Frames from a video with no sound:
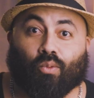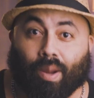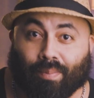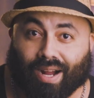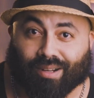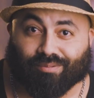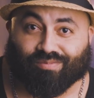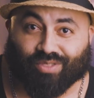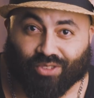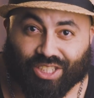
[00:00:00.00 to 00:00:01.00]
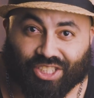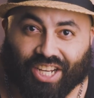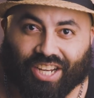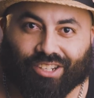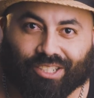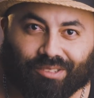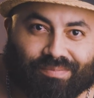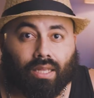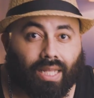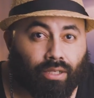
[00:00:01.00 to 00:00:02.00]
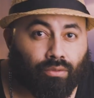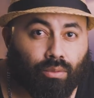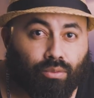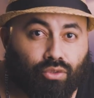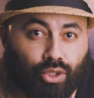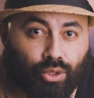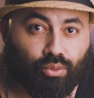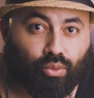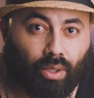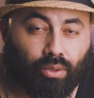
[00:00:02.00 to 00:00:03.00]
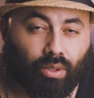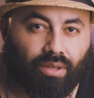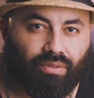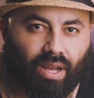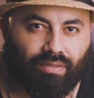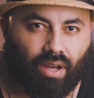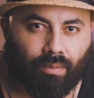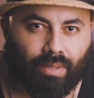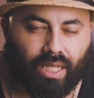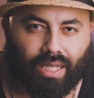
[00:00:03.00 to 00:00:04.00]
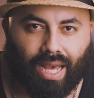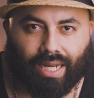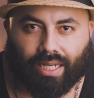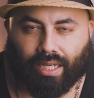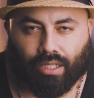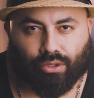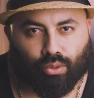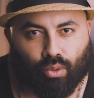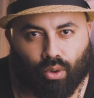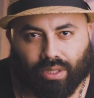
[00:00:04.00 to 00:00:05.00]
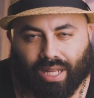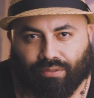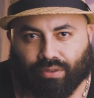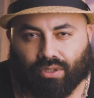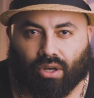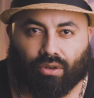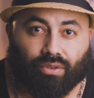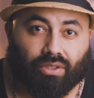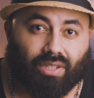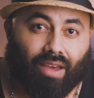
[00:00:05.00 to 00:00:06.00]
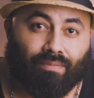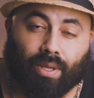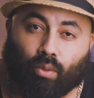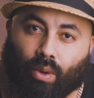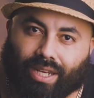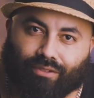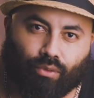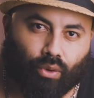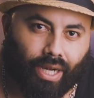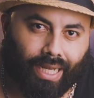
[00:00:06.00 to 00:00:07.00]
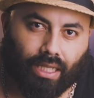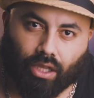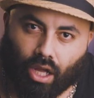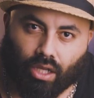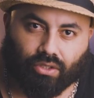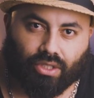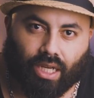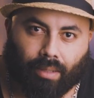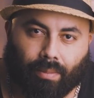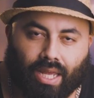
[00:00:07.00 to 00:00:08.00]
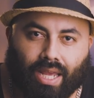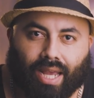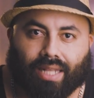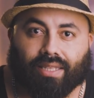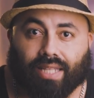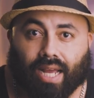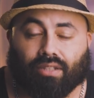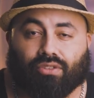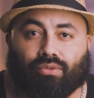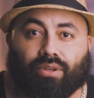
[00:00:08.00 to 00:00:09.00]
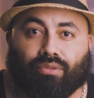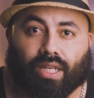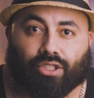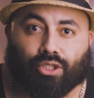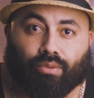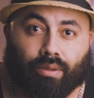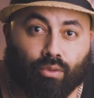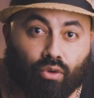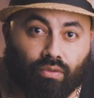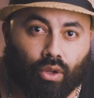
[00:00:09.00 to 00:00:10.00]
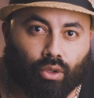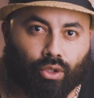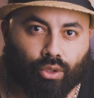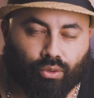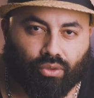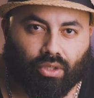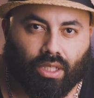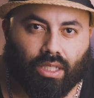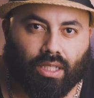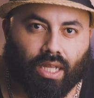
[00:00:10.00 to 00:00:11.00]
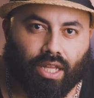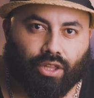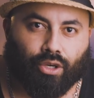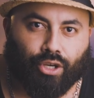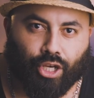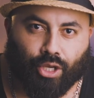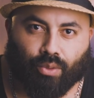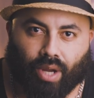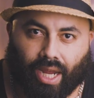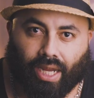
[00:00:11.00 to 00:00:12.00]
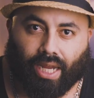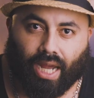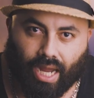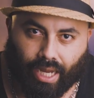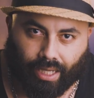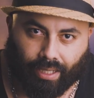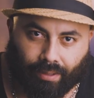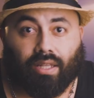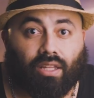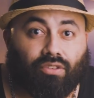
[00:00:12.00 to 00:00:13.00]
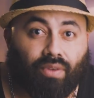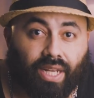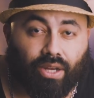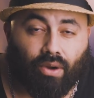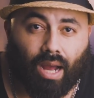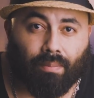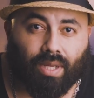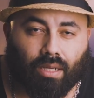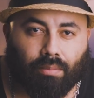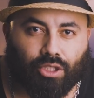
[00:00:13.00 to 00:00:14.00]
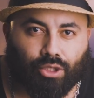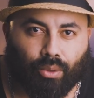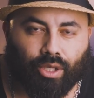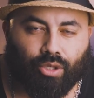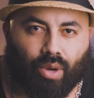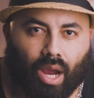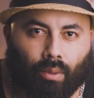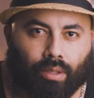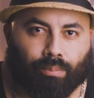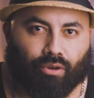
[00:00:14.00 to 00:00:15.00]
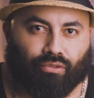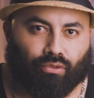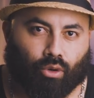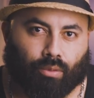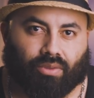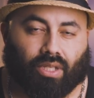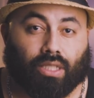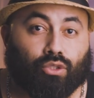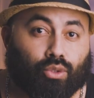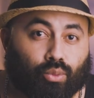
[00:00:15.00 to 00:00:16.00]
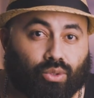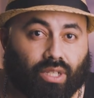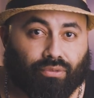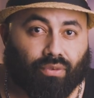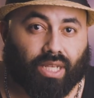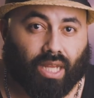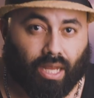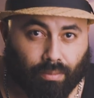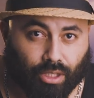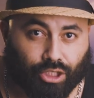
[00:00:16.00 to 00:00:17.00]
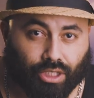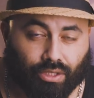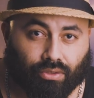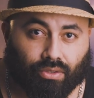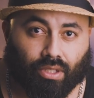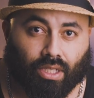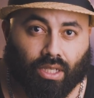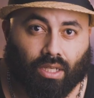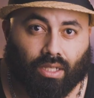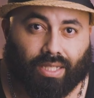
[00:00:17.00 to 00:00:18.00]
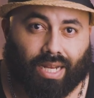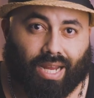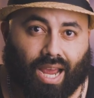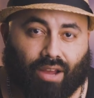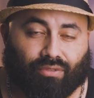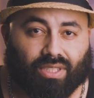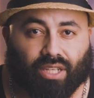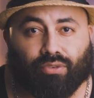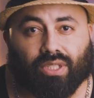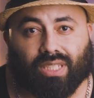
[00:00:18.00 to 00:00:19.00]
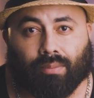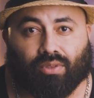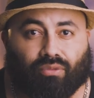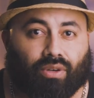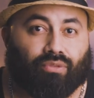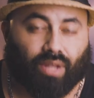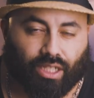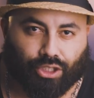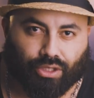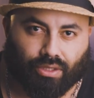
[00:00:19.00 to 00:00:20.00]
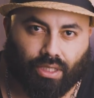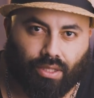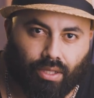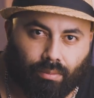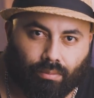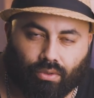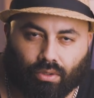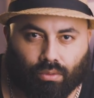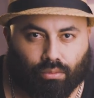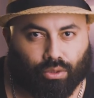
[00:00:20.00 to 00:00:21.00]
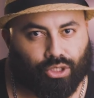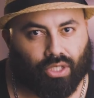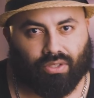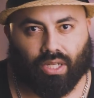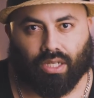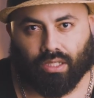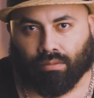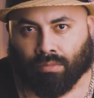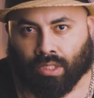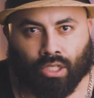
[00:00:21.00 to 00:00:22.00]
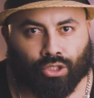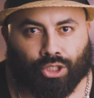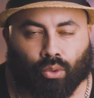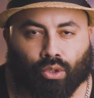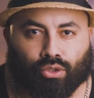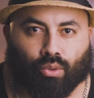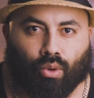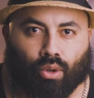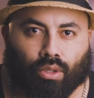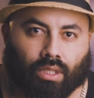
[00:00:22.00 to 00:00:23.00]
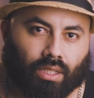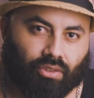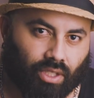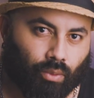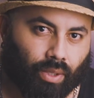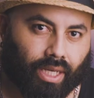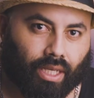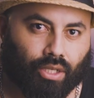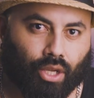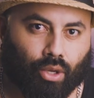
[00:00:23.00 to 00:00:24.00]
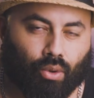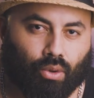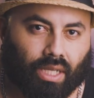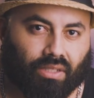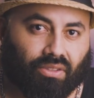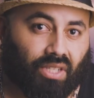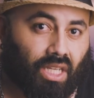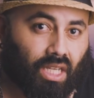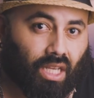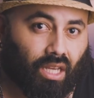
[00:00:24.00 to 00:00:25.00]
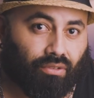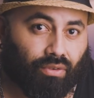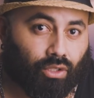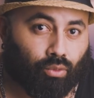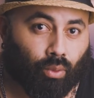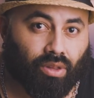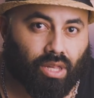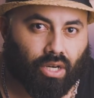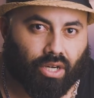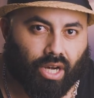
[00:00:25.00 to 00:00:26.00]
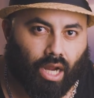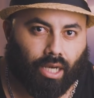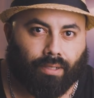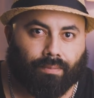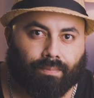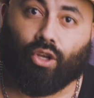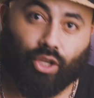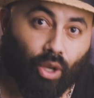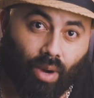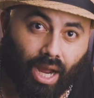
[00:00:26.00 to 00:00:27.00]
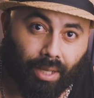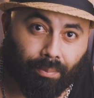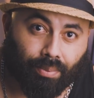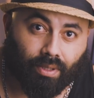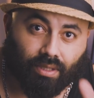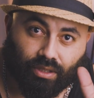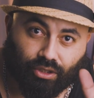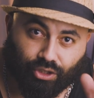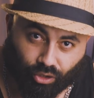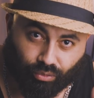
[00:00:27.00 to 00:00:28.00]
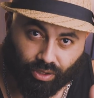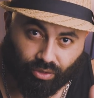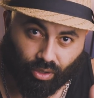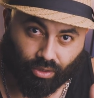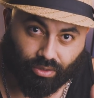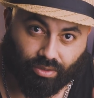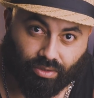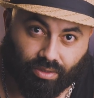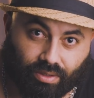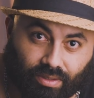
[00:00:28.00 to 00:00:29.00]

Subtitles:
Wepa, Richie here. Lightroom's June 2025 update added a tool that photographers have been waiting for a long time, and that's reflection removal using their new AI. In this video, I'm gonna be showing you how it performs in two different images that have different types of reflections in them. So we're just gonna show the tool, see what it can do, and see if it's worth it or not. No hype, just results.